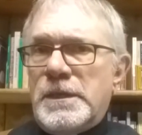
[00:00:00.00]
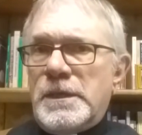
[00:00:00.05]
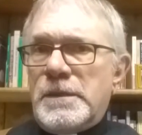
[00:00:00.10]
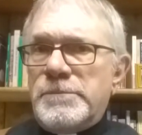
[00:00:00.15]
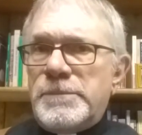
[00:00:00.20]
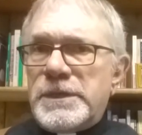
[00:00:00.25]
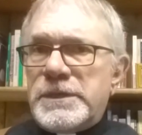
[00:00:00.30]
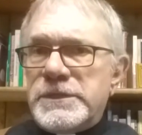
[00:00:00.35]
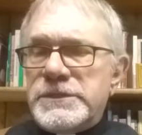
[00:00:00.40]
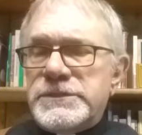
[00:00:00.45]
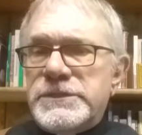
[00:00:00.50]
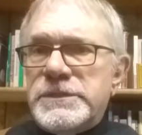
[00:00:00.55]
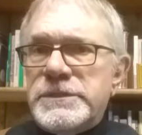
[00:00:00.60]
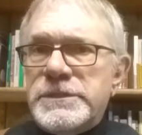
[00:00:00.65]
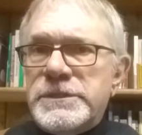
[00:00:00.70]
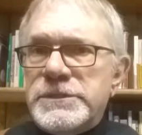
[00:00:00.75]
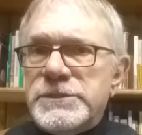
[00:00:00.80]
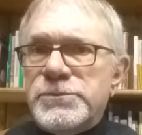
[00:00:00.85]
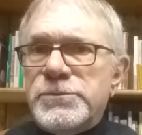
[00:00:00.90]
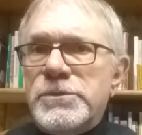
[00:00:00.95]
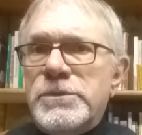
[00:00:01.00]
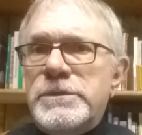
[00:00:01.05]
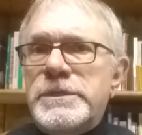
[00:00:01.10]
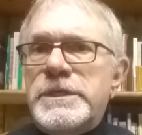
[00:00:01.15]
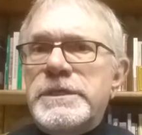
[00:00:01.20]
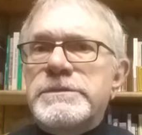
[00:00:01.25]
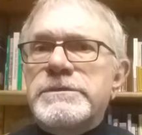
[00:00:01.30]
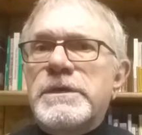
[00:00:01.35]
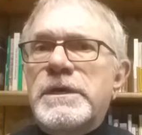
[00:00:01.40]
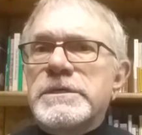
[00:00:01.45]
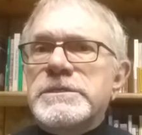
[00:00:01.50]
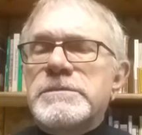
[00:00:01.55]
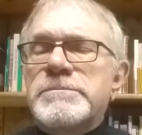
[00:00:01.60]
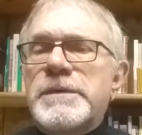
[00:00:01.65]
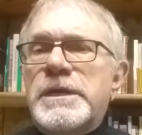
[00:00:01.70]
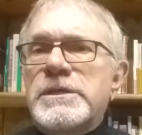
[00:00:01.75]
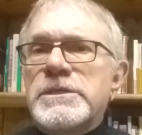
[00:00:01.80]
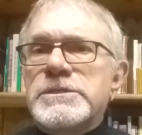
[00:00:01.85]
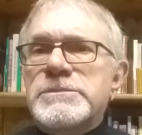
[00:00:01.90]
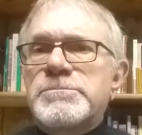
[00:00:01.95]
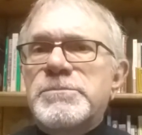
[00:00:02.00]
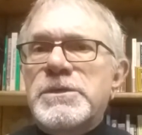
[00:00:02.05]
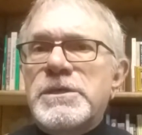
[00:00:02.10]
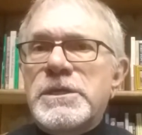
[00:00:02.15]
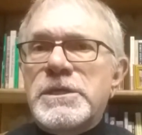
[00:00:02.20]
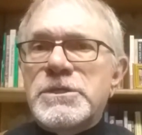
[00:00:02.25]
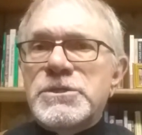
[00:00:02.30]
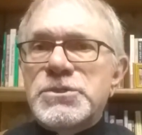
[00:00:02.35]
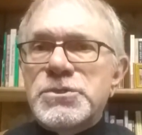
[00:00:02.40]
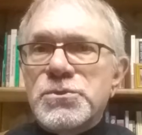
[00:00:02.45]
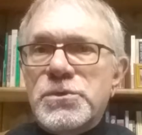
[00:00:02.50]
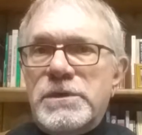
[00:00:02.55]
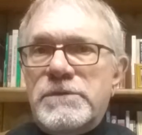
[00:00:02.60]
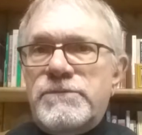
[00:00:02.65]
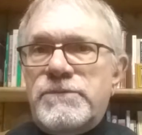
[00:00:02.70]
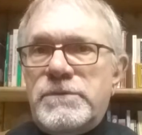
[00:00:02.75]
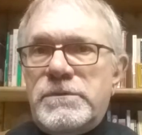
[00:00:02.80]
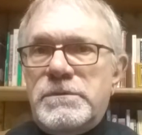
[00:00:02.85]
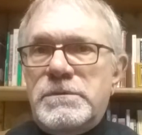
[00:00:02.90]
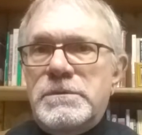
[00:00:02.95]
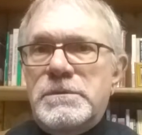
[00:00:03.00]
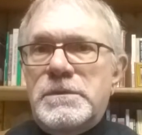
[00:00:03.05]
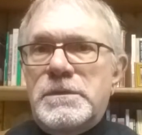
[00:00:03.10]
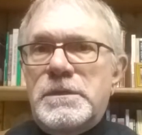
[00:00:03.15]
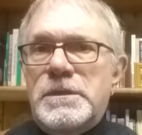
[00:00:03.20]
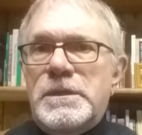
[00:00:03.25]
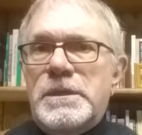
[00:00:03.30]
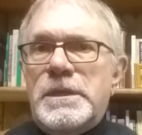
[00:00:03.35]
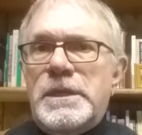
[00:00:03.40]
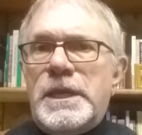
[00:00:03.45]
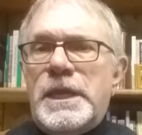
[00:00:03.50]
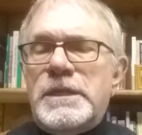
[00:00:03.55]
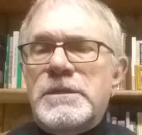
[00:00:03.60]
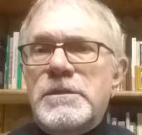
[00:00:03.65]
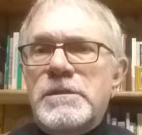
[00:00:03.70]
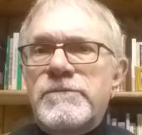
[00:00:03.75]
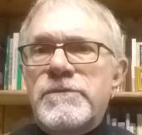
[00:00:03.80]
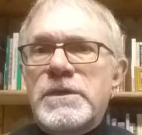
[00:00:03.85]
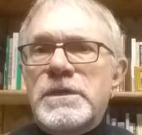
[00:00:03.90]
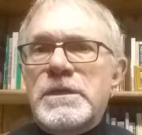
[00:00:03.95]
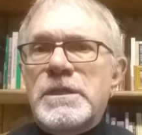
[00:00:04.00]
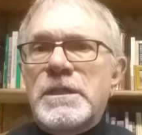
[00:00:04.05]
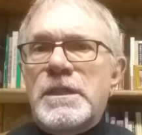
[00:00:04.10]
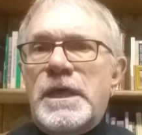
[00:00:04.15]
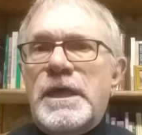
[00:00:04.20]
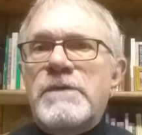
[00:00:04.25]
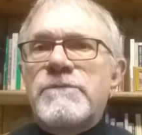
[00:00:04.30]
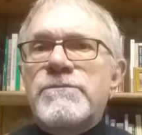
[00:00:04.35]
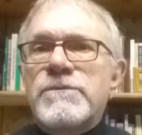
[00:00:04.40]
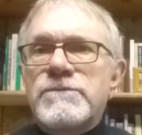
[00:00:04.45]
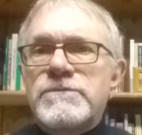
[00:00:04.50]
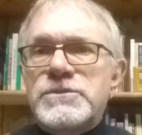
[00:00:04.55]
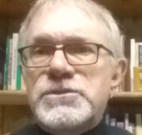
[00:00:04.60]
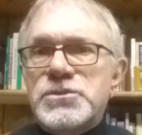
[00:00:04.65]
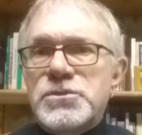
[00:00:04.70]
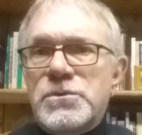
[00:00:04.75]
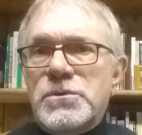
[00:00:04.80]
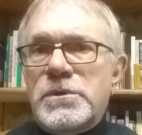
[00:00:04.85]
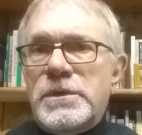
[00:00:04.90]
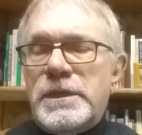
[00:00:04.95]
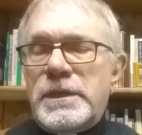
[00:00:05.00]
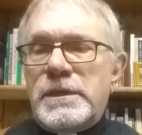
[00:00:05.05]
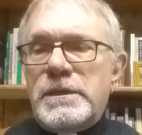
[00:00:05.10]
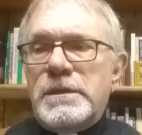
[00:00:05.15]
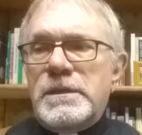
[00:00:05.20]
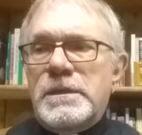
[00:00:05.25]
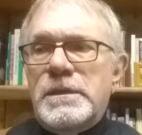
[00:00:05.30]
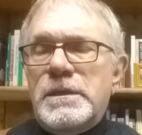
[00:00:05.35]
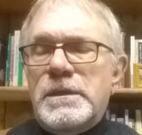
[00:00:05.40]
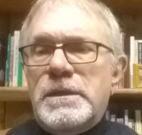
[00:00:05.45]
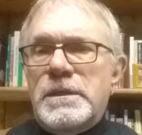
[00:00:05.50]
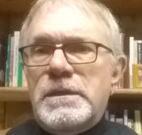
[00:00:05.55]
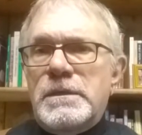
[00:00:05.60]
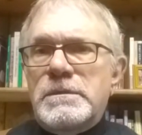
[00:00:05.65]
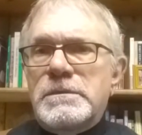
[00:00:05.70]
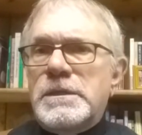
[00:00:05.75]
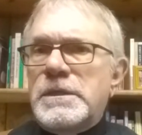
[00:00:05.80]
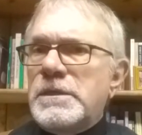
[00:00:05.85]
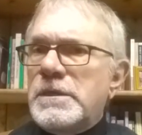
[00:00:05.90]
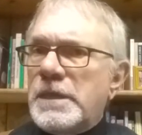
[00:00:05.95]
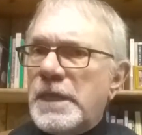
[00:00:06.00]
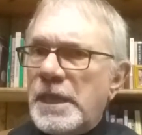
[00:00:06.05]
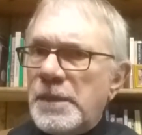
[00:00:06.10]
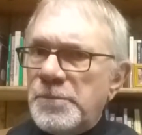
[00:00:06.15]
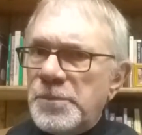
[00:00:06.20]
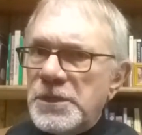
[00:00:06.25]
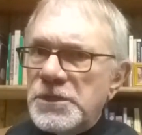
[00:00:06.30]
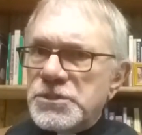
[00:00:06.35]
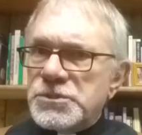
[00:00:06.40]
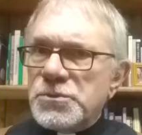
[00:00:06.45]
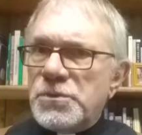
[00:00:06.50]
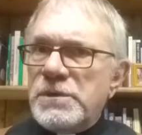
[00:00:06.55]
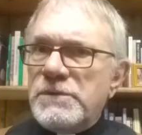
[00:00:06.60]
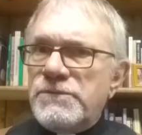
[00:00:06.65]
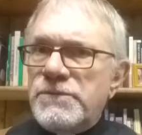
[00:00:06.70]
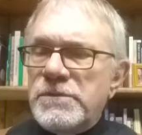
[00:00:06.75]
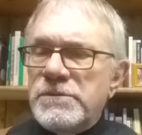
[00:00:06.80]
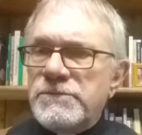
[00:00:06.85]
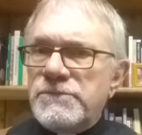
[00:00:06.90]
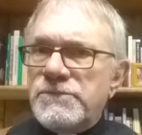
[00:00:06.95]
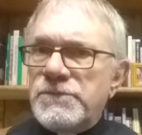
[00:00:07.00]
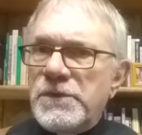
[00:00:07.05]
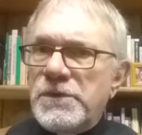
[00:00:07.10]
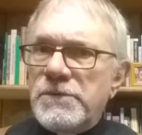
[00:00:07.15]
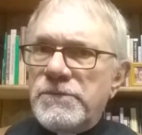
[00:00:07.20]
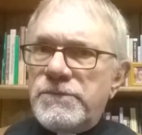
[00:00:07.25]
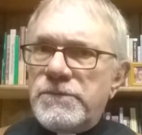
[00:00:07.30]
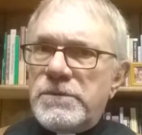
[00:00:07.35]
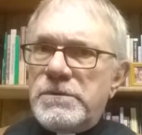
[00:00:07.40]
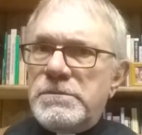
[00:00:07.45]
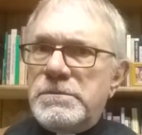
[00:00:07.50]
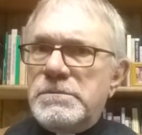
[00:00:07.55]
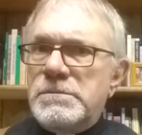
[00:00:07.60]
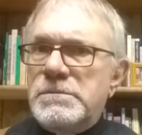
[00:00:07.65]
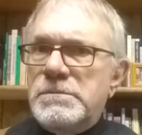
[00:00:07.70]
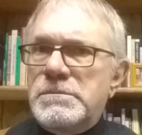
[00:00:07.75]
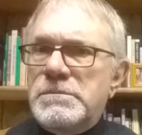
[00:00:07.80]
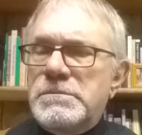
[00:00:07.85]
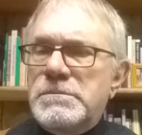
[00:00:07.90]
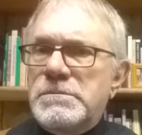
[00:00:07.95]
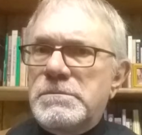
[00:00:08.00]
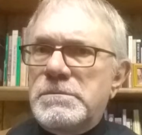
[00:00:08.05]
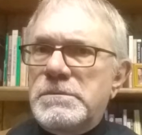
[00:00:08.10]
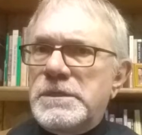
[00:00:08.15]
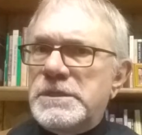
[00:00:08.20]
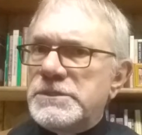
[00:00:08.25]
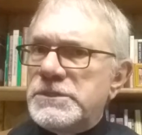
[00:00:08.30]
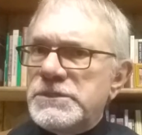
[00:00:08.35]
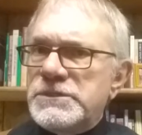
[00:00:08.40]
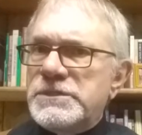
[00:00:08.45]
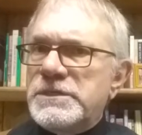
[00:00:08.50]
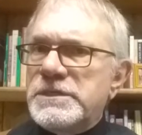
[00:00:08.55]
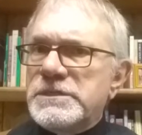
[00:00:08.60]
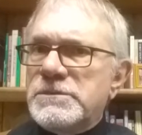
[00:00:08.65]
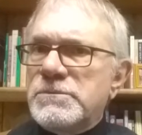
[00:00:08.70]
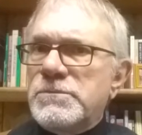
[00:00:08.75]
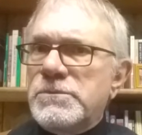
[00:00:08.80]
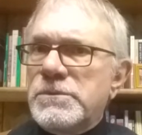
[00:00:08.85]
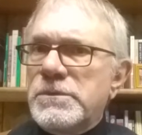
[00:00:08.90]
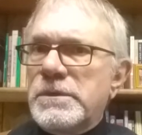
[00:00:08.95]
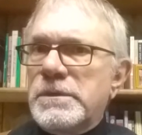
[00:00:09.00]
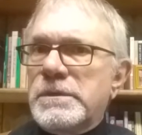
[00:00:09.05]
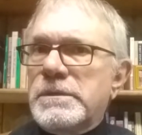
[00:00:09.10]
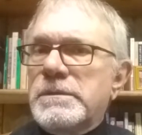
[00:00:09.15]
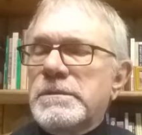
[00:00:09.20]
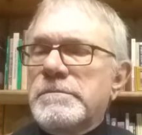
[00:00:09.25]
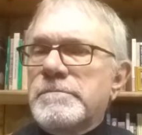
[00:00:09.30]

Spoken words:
Because in His Word, He talks about us being joyful and living a life of joy. Now, you can't be joyful and fearful. It just doesn't work.